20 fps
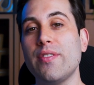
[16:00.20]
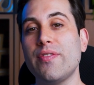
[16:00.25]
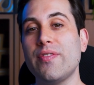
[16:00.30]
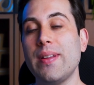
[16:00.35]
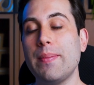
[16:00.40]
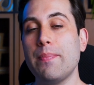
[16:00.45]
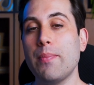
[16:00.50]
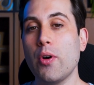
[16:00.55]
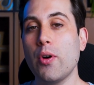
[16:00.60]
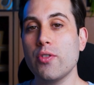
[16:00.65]
of
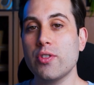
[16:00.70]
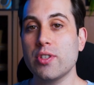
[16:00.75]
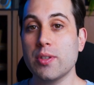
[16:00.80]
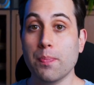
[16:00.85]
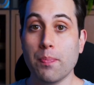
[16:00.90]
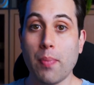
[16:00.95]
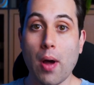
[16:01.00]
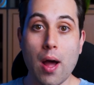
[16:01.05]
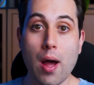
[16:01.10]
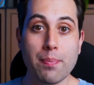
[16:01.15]
the
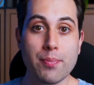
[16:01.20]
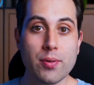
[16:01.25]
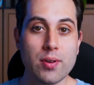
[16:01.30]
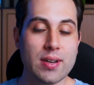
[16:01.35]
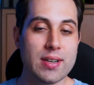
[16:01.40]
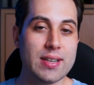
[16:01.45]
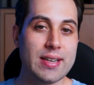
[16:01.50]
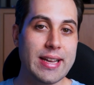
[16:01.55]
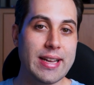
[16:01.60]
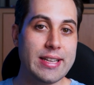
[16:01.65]
most
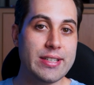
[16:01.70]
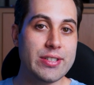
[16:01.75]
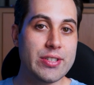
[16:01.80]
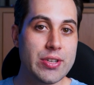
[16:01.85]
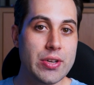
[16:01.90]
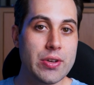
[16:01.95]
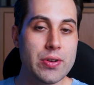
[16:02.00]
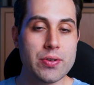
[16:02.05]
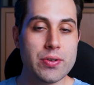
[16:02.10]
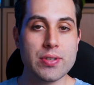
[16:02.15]
popular and
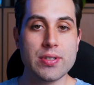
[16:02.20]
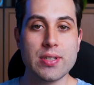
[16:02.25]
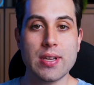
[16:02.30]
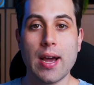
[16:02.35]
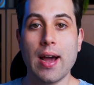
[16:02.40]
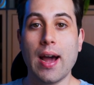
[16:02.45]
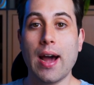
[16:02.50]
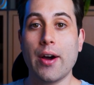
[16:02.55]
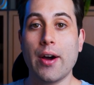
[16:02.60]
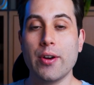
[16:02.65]
used
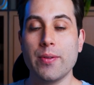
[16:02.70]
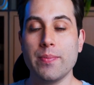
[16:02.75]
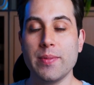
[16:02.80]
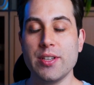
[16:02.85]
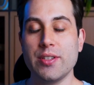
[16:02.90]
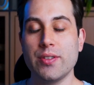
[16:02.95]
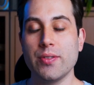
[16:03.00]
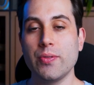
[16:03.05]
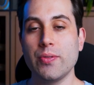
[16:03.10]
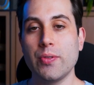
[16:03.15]

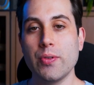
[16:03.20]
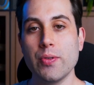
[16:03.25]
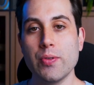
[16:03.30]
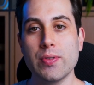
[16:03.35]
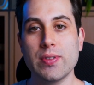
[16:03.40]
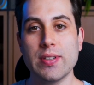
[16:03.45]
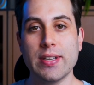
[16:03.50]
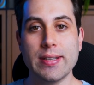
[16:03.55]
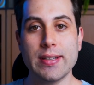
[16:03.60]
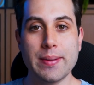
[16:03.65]
automation
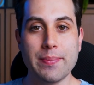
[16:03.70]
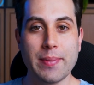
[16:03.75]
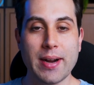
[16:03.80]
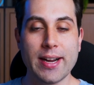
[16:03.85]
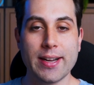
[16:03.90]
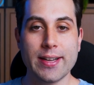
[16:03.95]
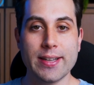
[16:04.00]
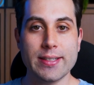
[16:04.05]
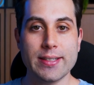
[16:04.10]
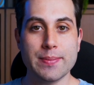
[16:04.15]
tools in the
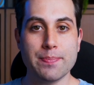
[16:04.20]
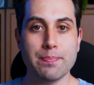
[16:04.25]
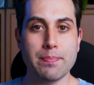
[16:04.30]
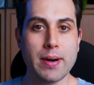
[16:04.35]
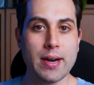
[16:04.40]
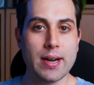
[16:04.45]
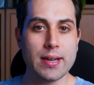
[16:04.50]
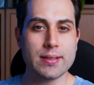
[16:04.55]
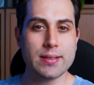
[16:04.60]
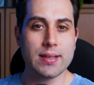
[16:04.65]
market,
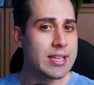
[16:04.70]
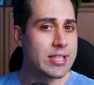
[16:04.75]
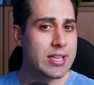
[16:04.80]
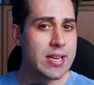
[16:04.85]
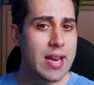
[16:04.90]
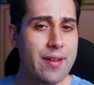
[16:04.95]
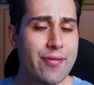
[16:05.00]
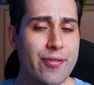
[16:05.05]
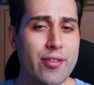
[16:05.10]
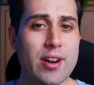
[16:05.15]
but
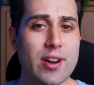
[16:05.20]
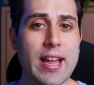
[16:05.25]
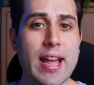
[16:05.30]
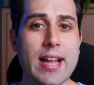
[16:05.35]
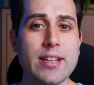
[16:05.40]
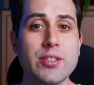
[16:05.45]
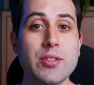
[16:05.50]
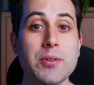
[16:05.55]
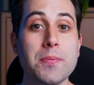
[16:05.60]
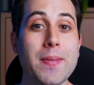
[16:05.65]
did I
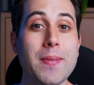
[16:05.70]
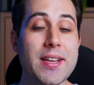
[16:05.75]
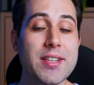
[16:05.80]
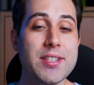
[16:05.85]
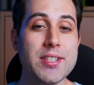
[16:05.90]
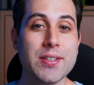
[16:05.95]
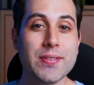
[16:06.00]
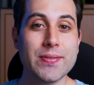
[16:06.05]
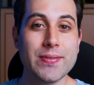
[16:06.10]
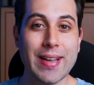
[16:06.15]
forget to
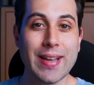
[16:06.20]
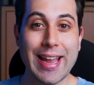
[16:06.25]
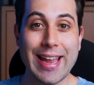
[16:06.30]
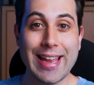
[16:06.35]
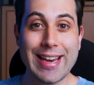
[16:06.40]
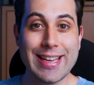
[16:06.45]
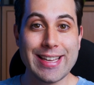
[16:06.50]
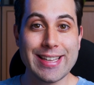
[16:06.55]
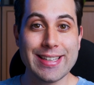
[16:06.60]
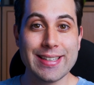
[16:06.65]
mention
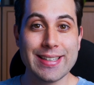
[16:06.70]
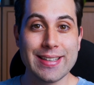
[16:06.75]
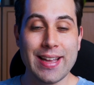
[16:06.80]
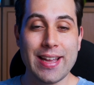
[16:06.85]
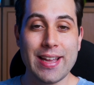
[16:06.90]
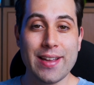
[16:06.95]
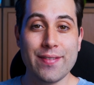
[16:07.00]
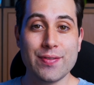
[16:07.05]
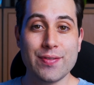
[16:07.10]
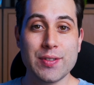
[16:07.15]
any?
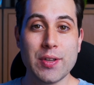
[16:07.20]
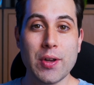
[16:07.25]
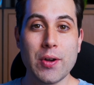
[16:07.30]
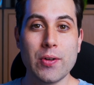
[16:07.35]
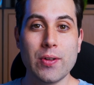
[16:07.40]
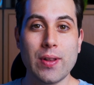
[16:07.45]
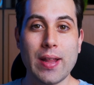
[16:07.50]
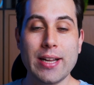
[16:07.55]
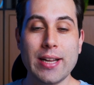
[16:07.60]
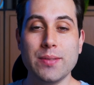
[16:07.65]
If
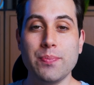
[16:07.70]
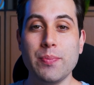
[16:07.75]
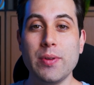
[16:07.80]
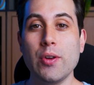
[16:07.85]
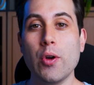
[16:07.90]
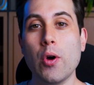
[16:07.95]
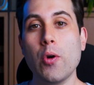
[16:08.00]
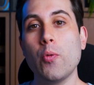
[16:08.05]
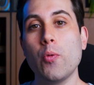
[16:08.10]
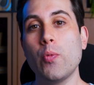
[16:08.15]
so, let me
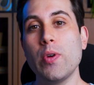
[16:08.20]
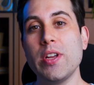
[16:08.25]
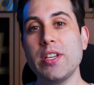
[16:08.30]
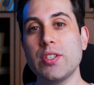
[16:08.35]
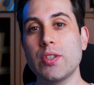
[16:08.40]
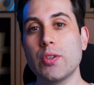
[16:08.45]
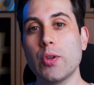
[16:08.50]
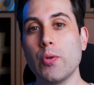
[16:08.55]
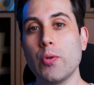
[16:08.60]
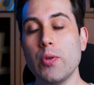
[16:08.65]
know
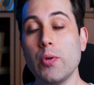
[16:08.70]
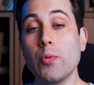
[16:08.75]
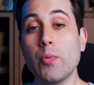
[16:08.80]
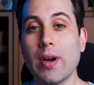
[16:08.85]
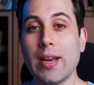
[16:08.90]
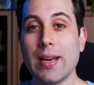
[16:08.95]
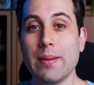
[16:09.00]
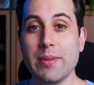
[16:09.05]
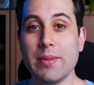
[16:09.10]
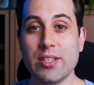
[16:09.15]
which tool you
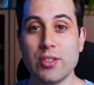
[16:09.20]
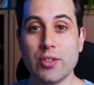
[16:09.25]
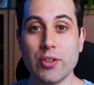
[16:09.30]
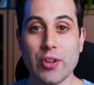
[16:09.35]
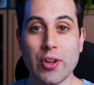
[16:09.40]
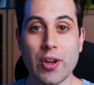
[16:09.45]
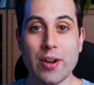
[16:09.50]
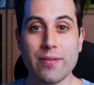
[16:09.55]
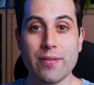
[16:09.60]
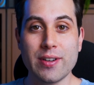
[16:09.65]
wanna me to
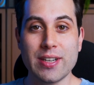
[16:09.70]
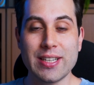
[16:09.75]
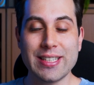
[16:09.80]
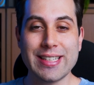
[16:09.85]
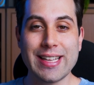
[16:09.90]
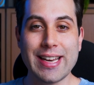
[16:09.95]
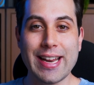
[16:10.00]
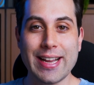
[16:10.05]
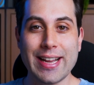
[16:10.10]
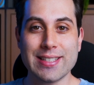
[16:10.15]
cover in
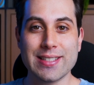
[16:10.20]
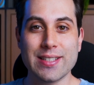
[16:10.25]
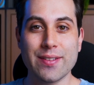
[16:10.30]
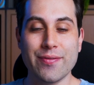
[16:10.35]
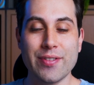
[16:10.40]
the next